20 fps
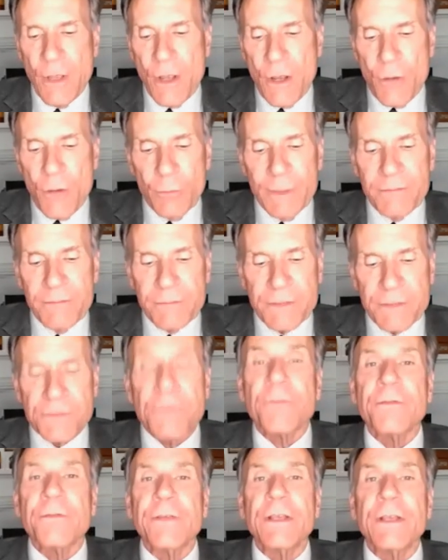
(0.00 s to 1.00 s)
When Mr.
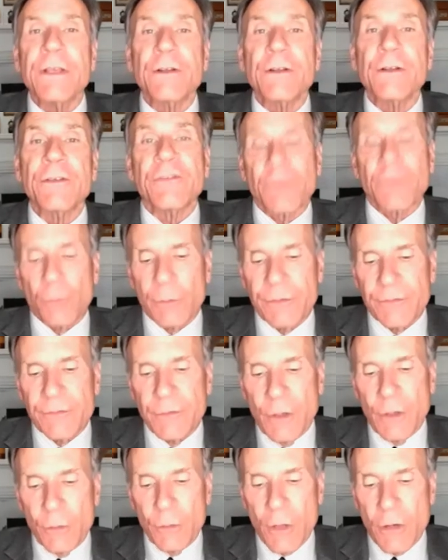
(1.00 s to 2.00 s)
Fields was
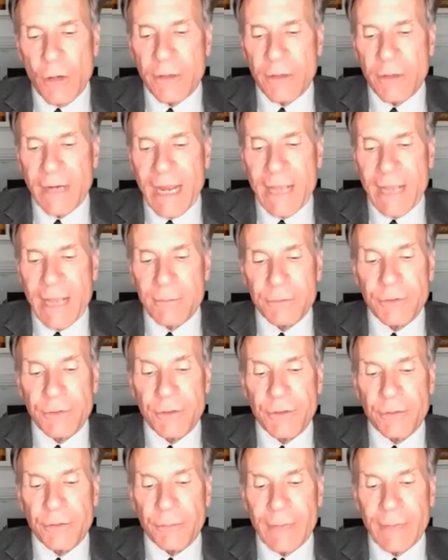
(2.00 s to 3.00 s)
no longer able to
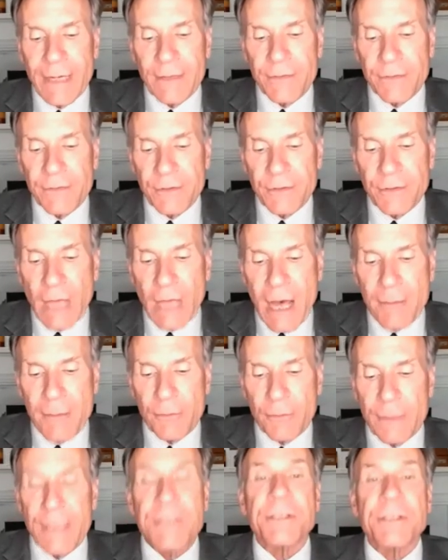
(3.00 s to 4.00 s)
direct the
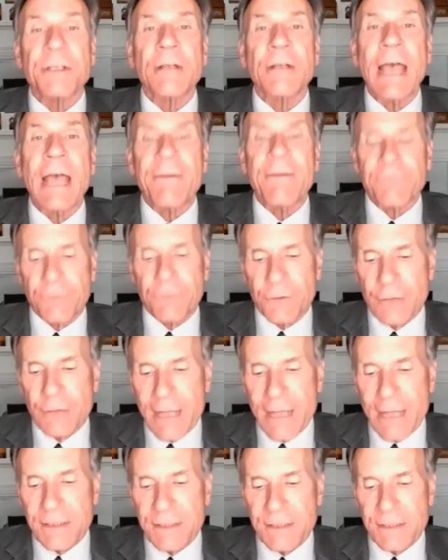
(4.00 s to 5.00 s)
operation after
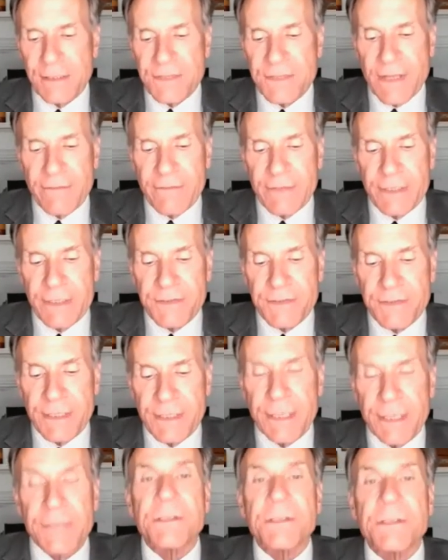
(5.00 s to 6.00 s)

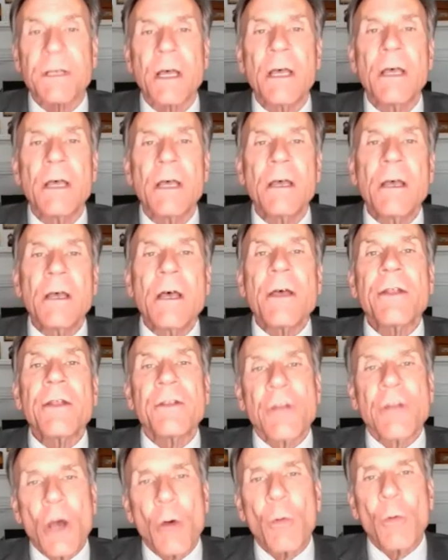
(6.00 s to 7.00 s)
1976,
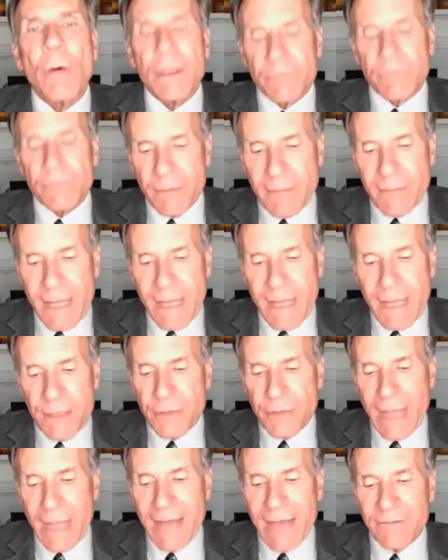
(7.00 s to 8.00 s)
no one remained
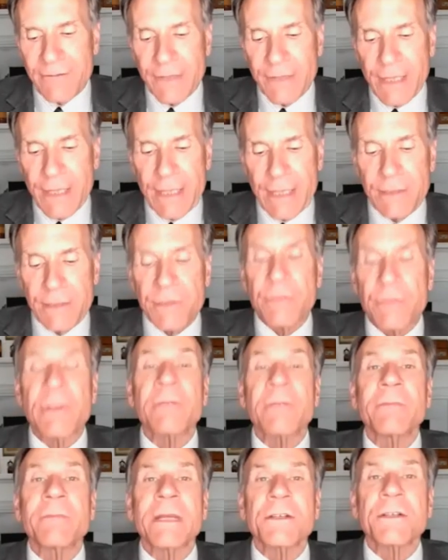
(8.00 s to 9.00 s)
to advocate to
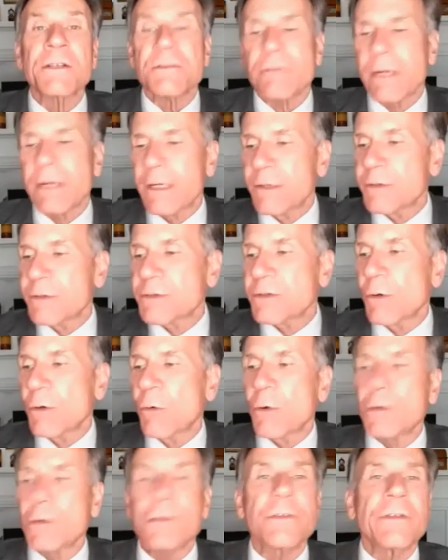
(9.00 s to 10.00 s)
administrators
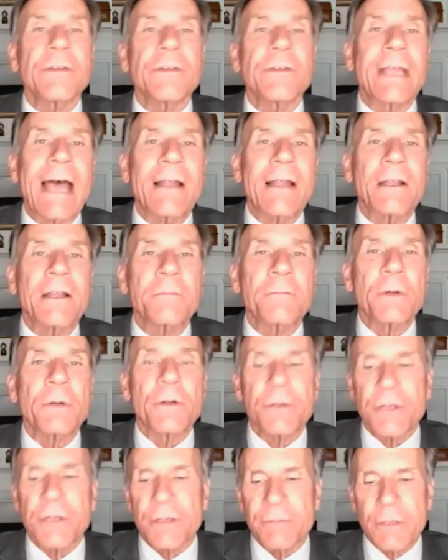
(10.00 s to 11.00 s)
or to the
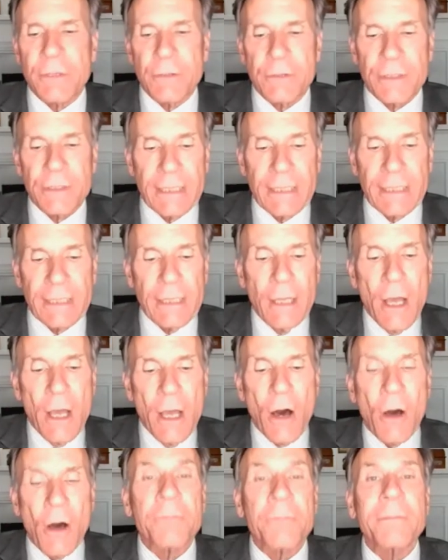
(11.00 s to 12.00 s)
Gatlinburg community
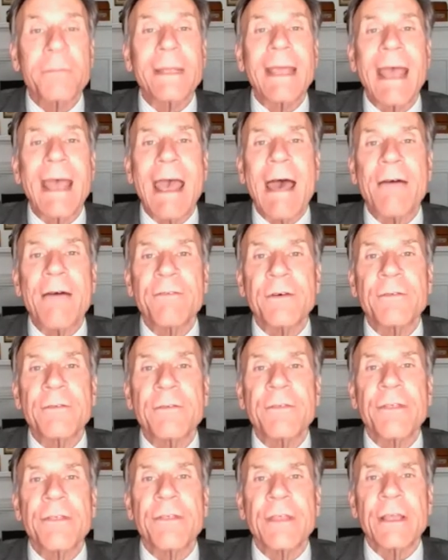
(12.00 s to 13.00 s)
on behalf of
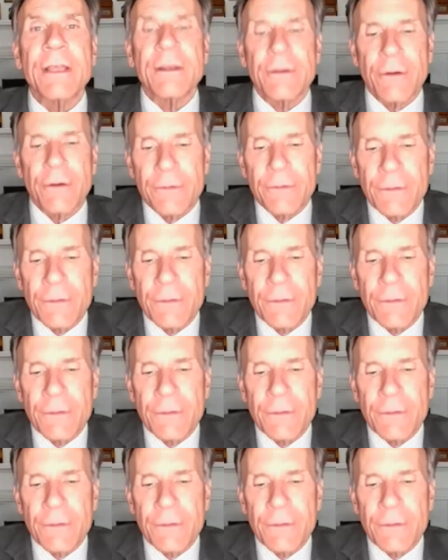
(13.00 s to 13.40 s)
the theater.